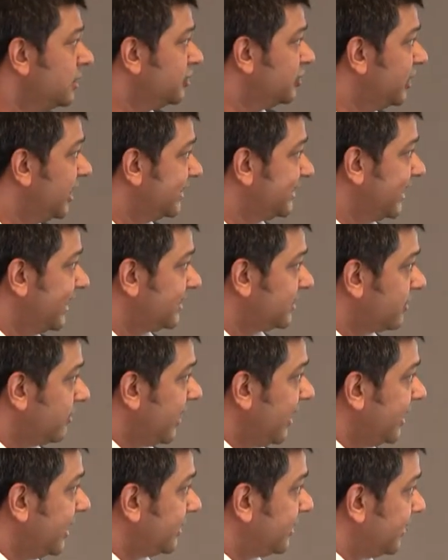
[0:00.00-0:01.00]
GSA's
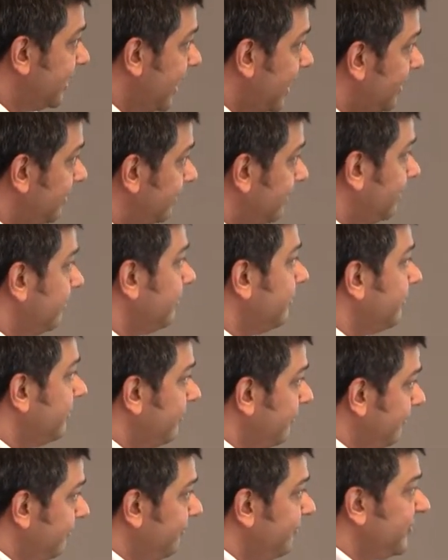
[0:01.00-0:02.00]
credit, they
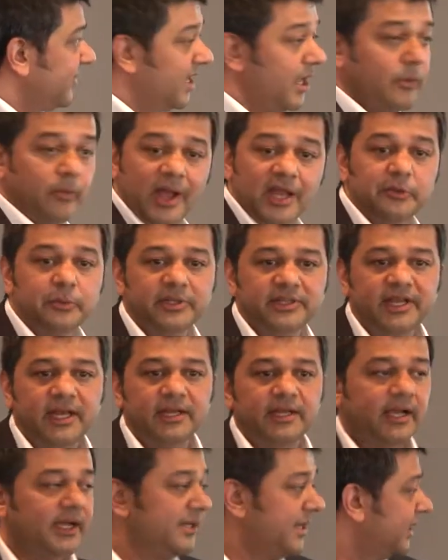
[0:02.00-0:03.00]
went with
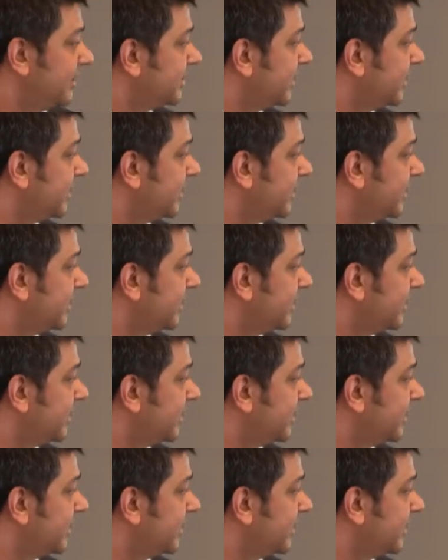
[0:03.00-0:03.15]
that idea.